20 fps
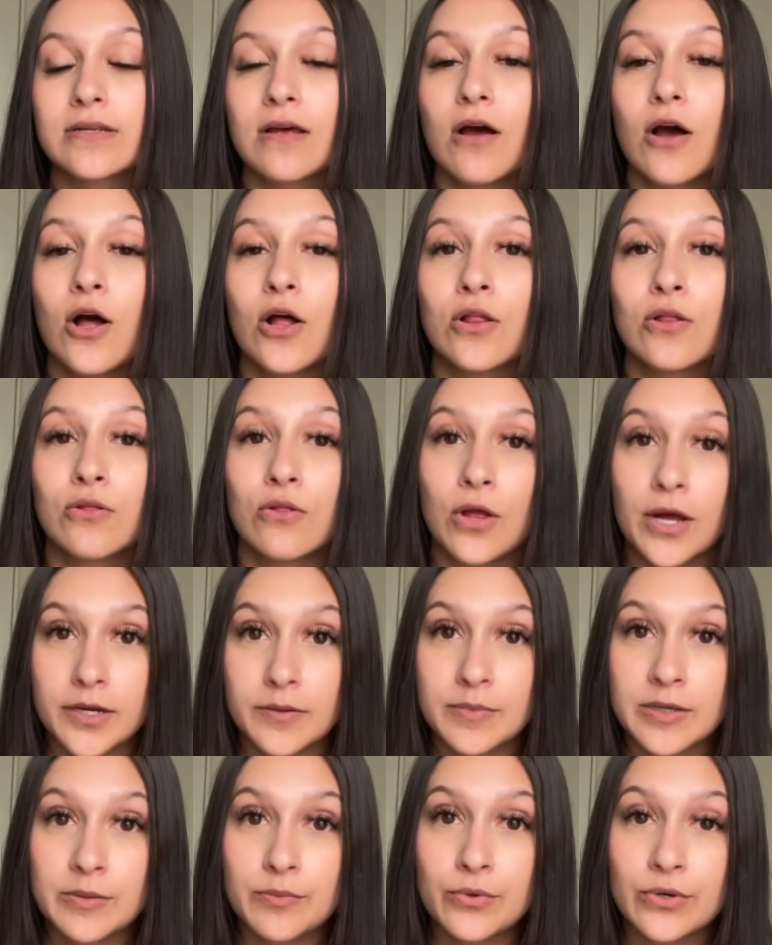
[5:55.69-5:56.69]
A lot of
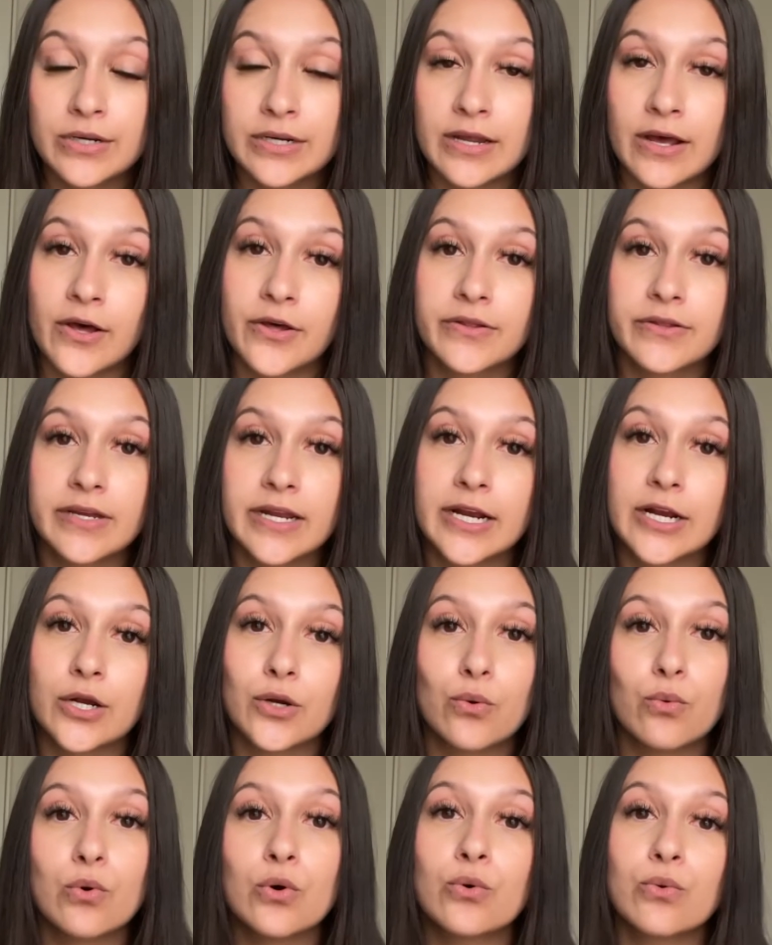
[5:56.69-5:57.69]
people in healthcare
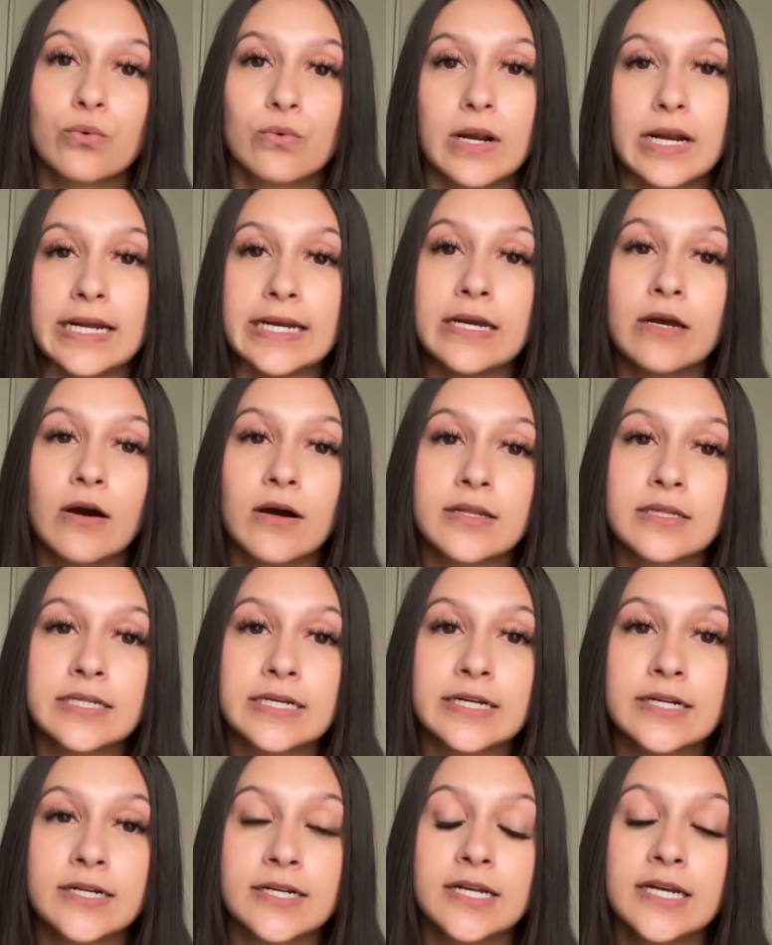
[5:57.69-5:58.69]
will write on
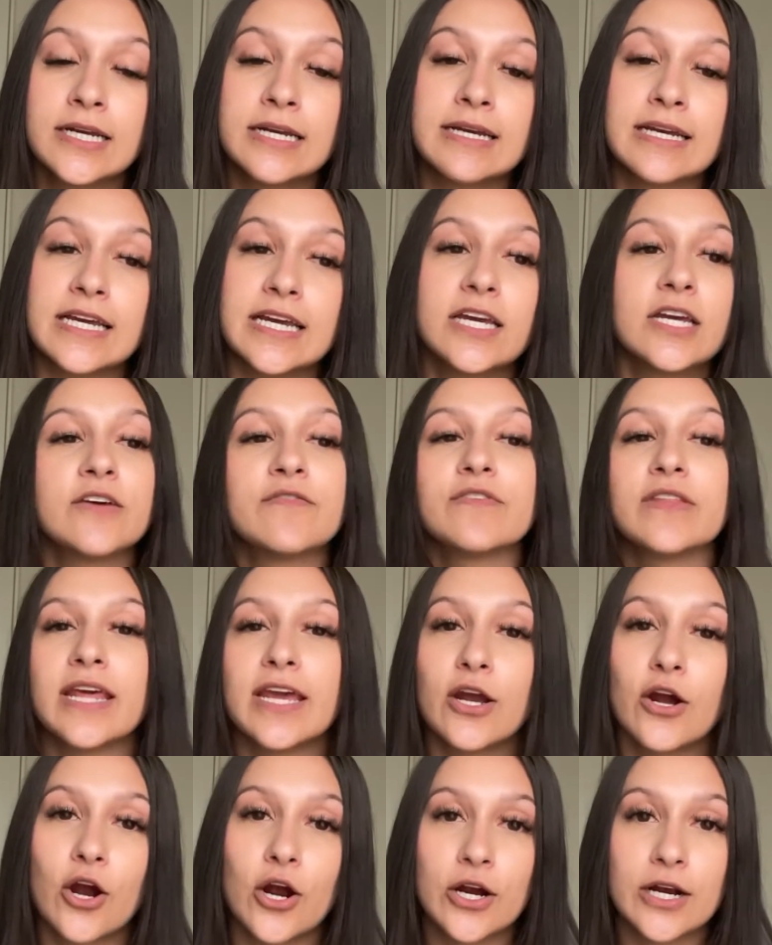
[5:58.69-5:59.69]
there if they
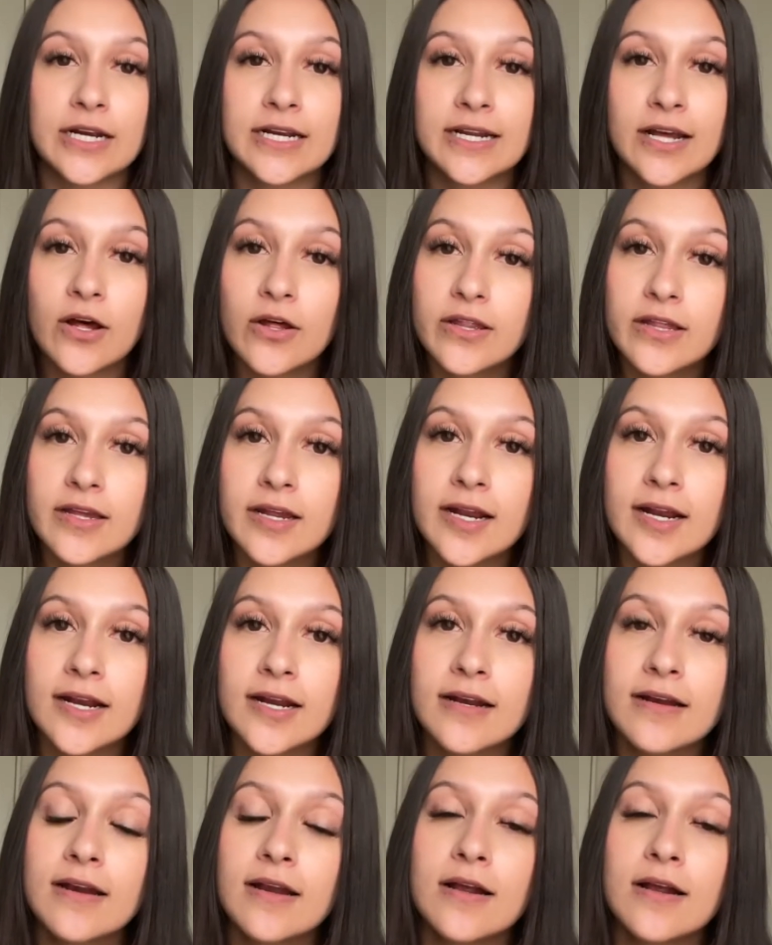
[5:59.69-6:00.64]
are in healthcare.